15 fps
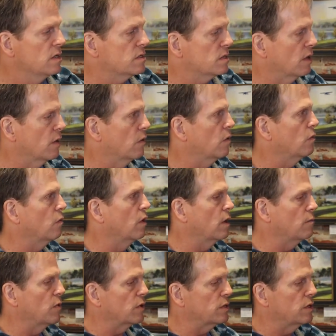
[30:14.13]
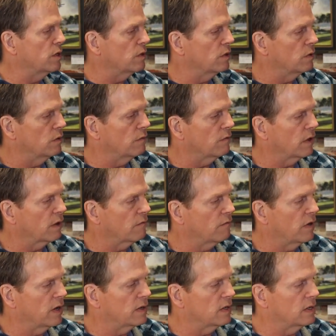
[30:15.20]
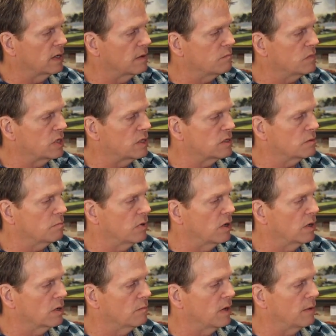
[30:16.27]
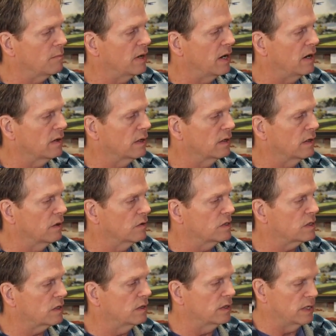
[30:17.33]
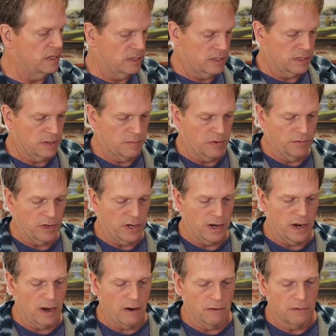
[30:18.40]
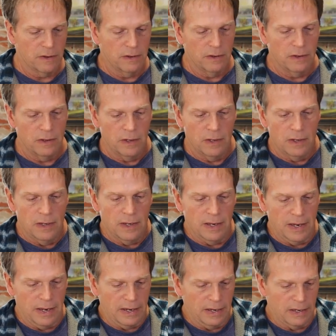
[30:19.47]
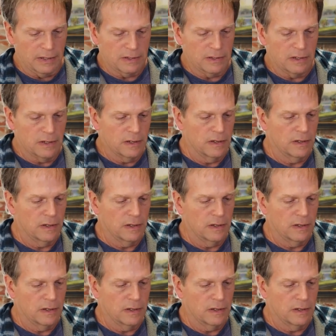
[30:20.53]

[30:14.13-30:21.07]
So what I'm going to do, if I can find an empty spot on my palette here, is clean some of it out and